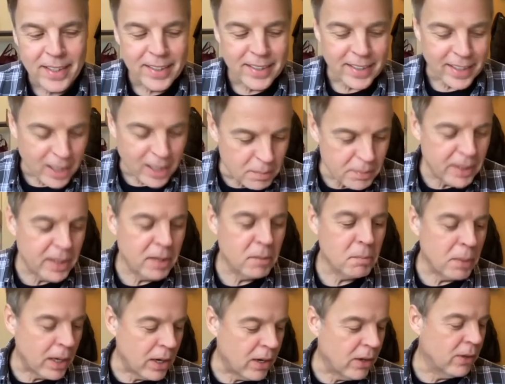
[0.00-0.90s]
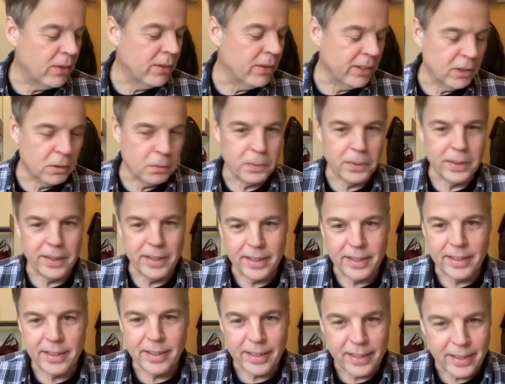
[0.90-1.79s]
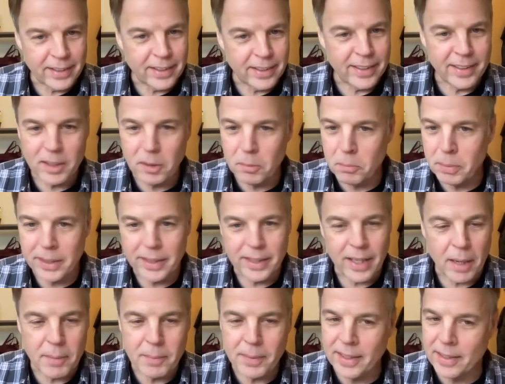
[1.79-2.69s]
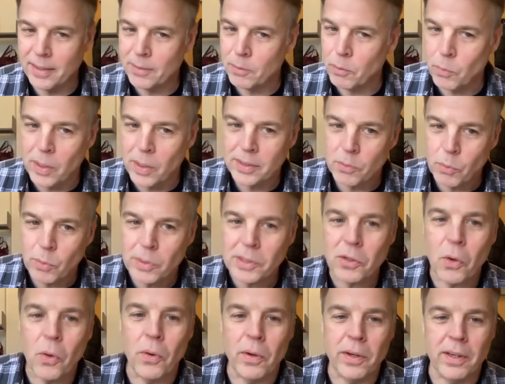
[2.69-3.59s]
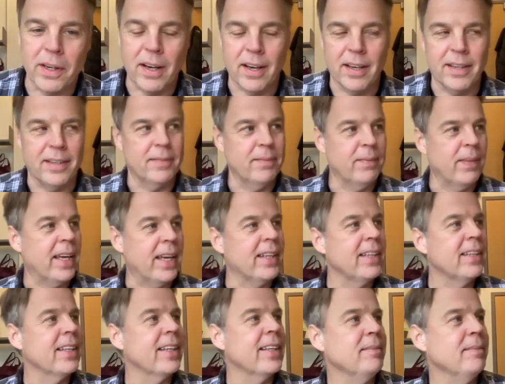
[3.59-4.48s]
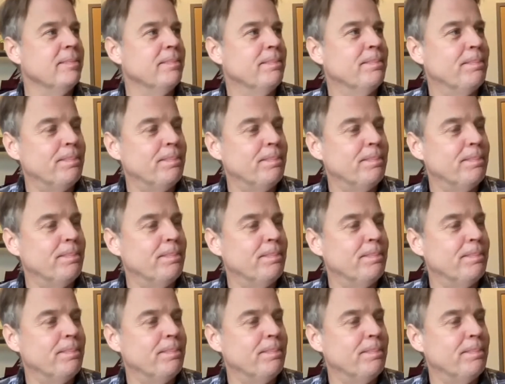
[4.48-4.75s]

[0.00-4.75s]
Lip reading: Tell me about your week a little bit. I mean, what's going on? Anything?